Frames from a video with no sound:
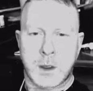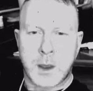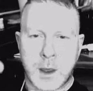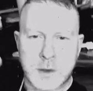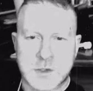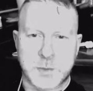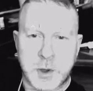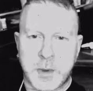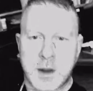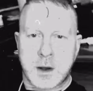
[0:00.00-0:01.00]
Hey guys, it's
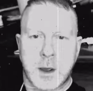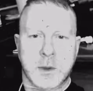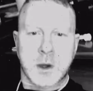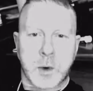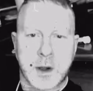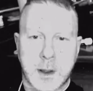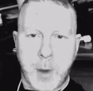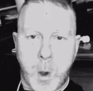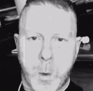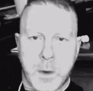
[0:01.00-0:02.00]
Bill Bennett. I'm getting ready to come
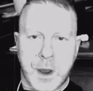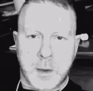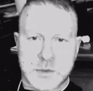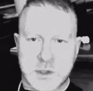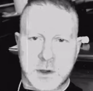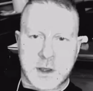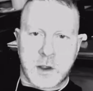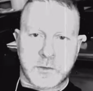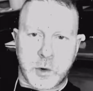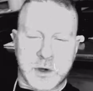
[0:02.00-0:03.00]
home. I'm still in
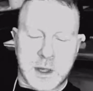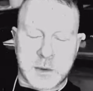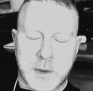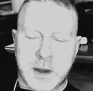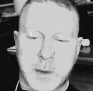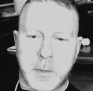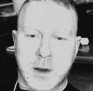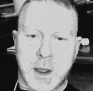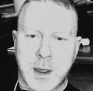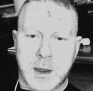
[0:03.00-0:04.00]
California. I'll be back on
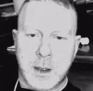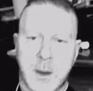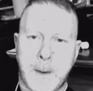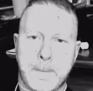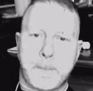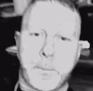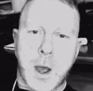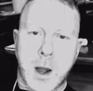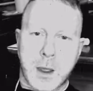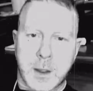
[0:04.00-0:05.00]
Monday.
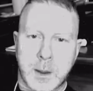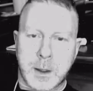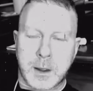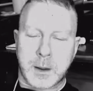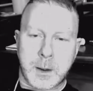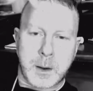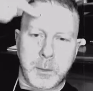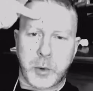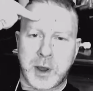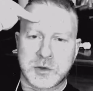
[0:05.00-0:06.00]
But
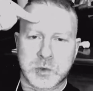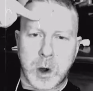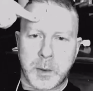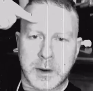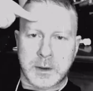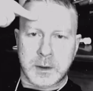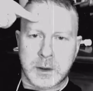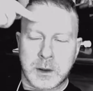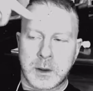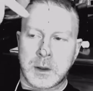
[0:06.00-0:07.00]
brainstorming.
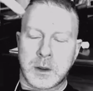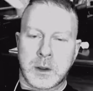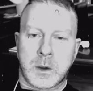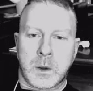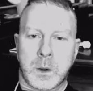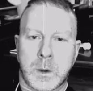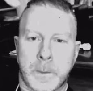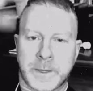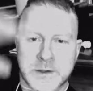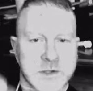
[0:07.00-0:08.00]

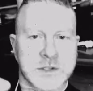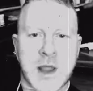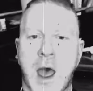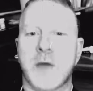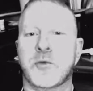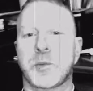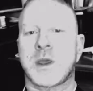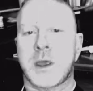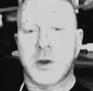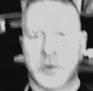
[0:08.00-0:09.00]
This is not for
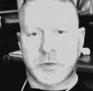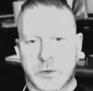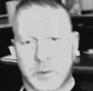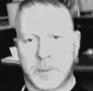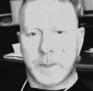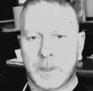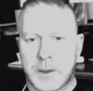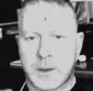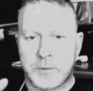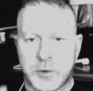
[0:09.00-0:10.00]
beginners.
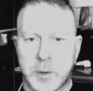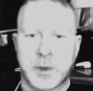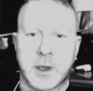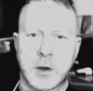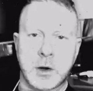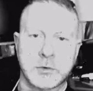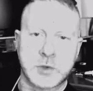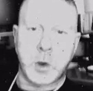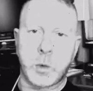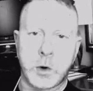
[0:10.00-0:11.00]
If you're a beginner,
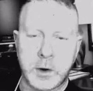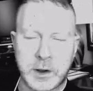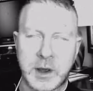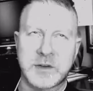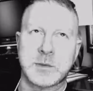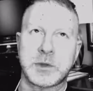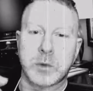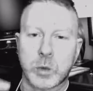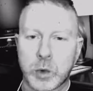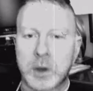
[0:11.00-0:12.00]
don't worry. I have
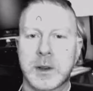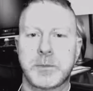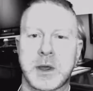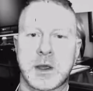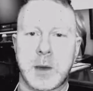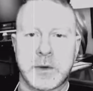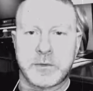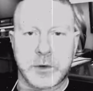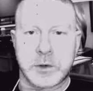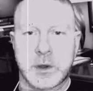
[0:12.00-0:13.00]
something really big coming
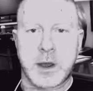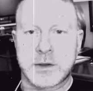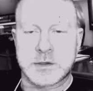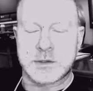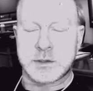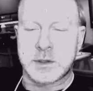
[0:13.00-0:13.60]
for you guys.